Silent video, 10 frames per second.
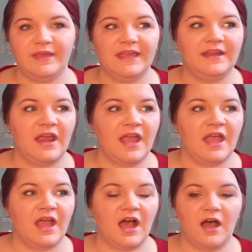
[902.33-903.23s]
it.
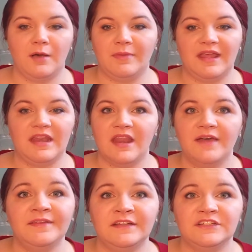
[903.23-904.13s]

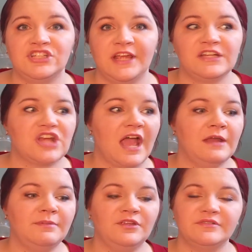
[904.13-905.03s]
Nothing had changed. I
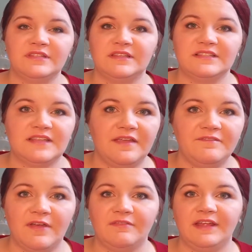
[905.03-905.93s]
had been using the
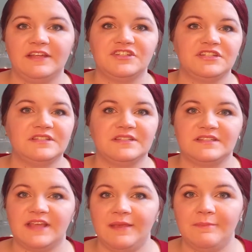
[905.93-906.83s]
same foundations, the
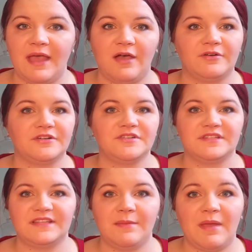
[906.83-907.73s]
same powders,
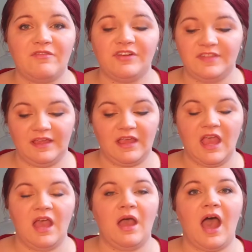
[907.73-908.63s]
the same everything.
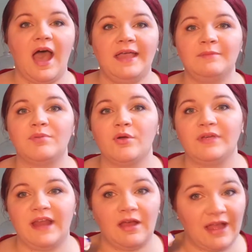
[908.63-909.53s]
I had
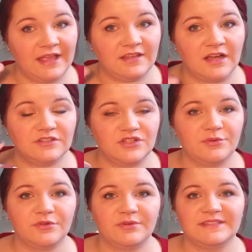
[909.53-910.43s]
broken out. I had gotten 2
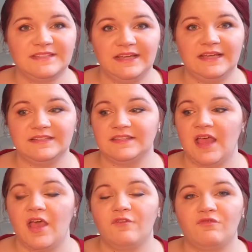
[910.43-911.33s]
or 3 zits
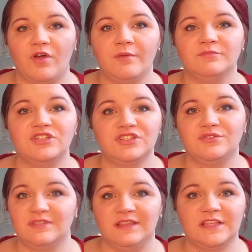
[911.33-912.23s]
from just
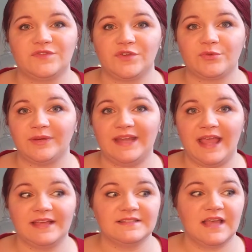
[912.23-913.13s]
using this for 3
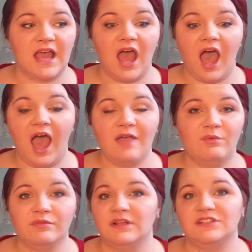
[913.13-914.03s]
days. I
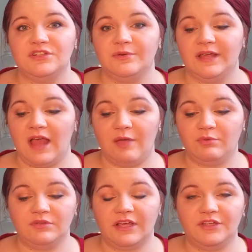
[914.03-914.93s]
will not do it. I
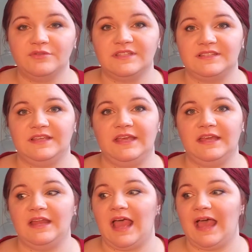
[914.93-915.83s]
will not use this
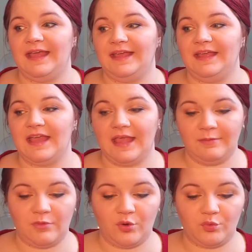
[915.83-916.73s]
again. I
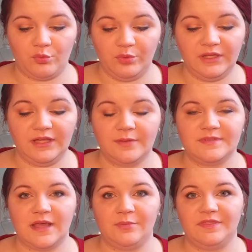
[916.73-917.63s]
am really
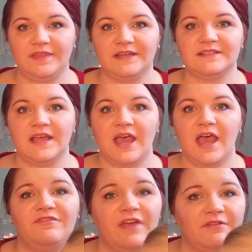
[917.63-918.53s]
upset with this.
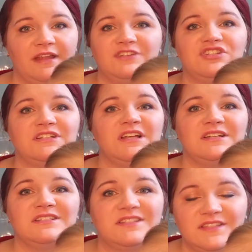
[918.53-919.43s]
The foundation
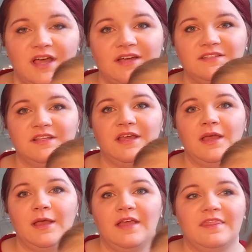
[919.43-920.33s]
sucks.
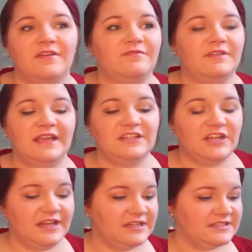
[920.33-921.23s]

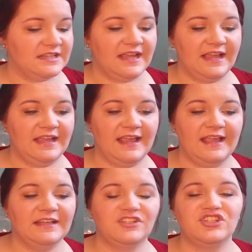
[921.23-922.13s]

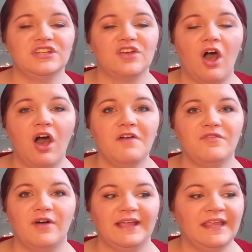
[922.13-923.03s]
It's just
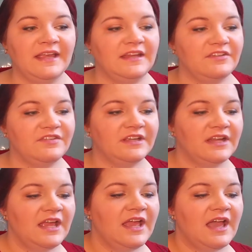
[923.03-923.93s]
awful. I can't
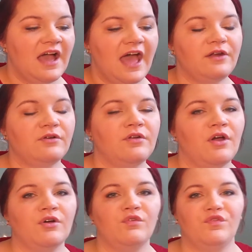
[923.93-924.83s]
even, I don't
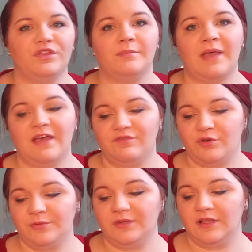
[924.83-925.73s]
know for the matte
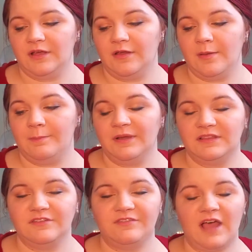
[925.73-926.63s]
formula, but
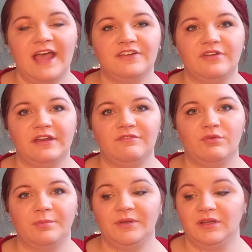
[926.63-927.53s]
the hydrating
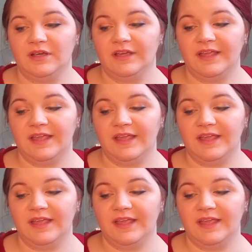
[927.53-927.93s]
formula